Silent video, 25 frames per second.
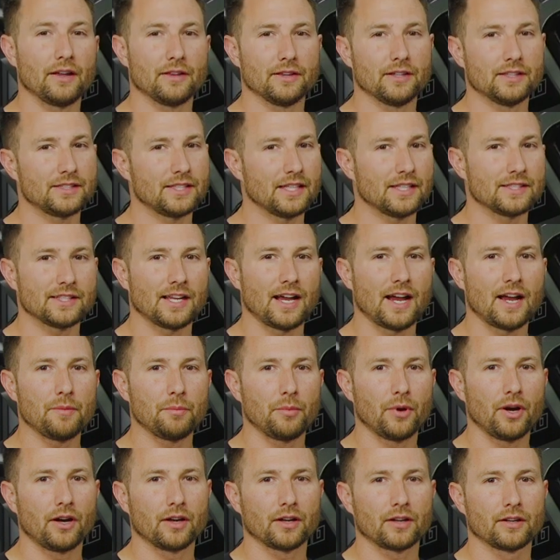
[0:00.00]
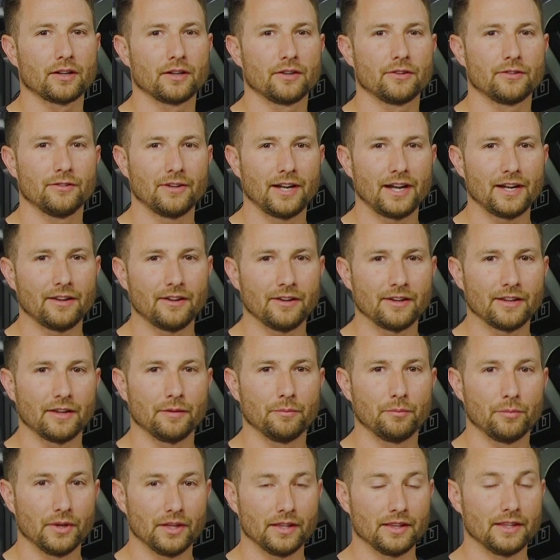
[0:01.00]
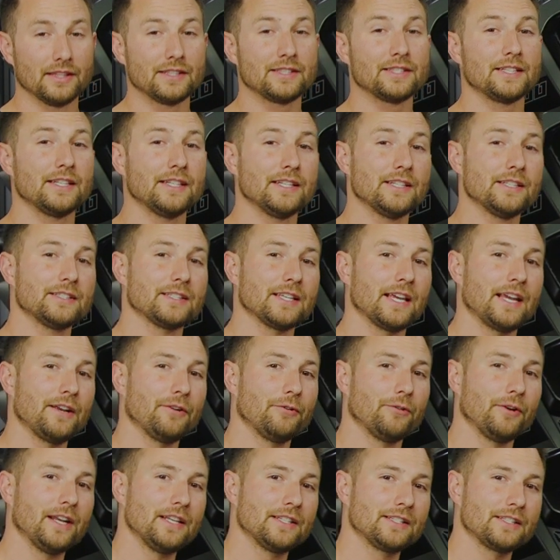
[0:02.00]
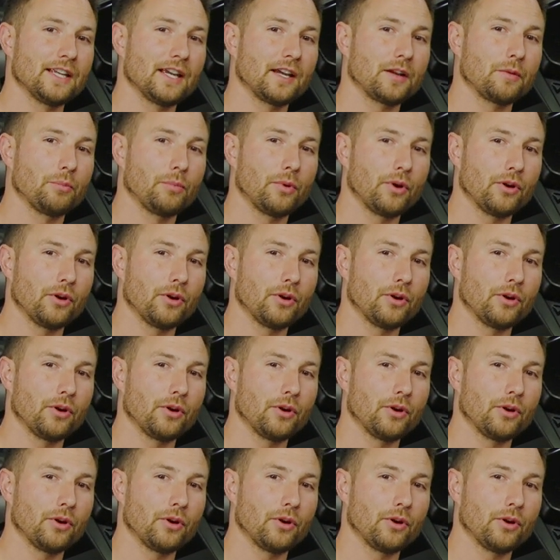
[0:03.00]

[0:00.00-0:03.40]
out, this says Eibach right on it. But this is a Race Tech